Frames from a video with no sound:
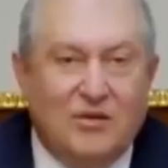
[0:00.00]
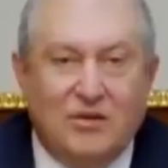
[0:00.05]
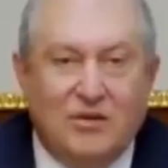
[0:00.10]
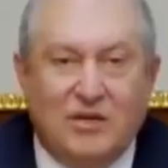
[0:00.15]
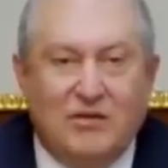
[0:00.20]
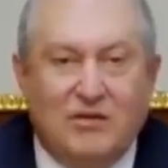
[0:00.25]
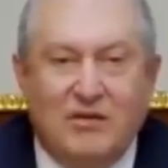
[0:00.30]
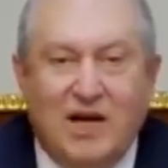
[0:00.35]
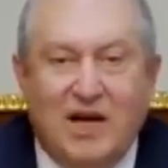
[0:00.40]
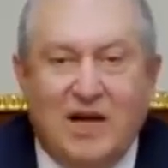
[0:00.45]

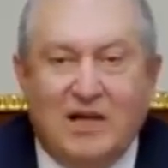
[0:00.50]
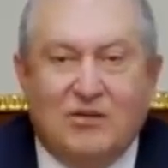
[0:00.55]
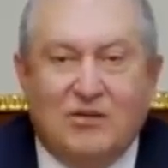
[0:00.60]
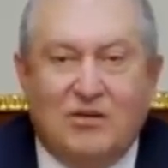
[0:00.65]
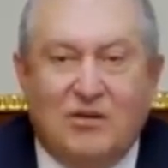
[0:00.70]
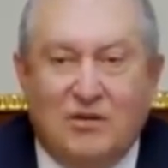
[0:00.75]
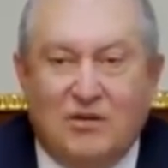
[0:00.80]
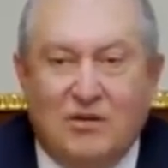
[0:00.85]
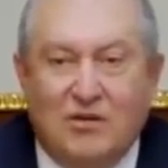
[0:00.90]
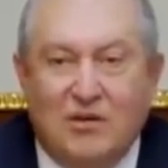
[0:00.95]
don't agree
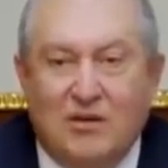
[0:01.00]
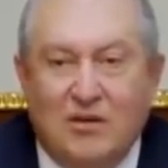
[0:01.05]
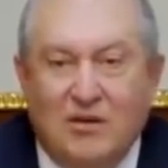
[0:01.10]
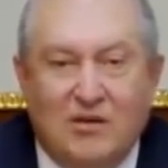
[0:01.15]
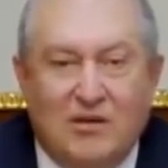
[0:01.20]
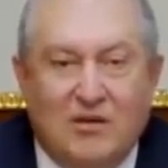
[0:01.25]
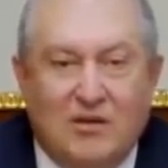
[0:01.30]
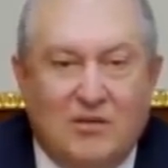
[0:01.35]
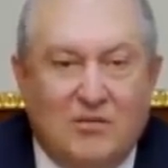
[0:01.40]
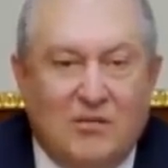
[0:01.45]
at
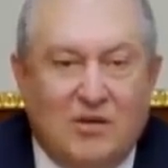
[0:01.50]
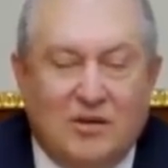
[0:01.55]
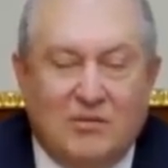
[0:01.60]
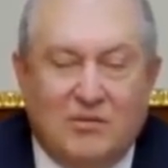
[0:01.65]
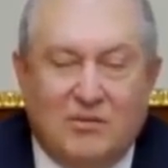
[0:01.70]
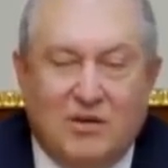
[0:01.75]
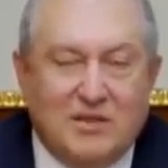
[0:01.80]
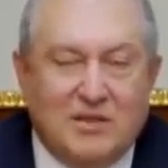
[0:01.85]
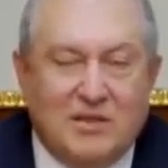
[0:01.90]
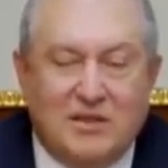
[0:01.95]
all
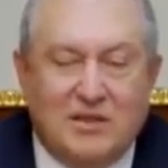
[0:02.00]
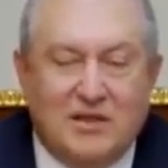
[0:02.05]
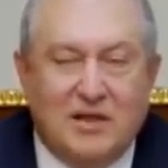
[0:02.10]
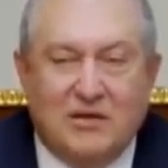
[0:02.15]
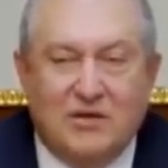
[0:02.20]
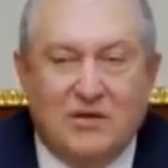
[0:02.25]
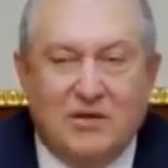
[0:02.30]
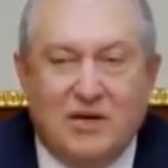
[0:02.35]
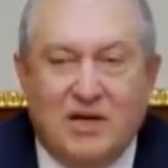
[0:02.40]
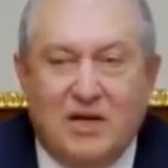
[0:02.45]
what President
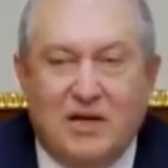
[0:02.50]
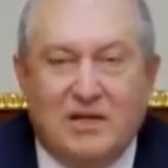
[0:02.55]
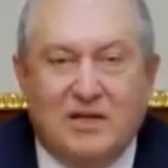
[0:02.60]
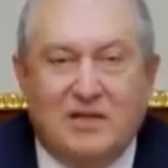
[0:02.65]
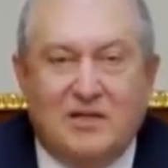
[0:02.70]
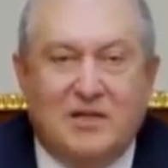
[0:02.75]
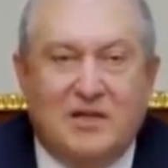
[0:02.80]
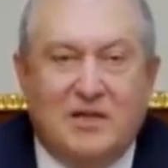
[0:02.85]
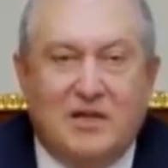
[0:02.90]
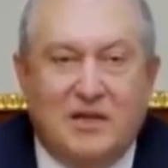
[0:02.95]
Erdogan
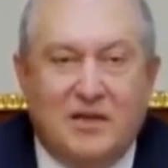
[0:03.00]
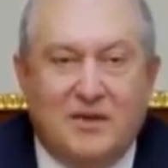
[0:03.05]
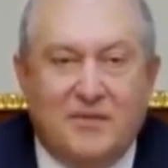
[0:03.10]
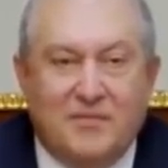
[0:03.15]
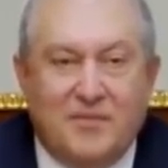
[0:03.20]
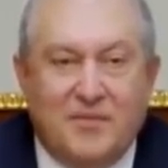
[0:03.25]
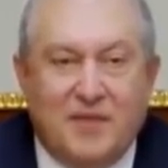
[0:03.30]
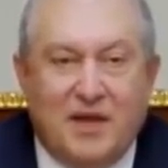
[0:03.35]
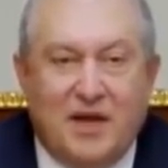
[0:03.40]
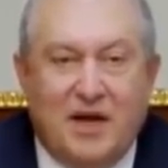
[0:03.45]
is saying.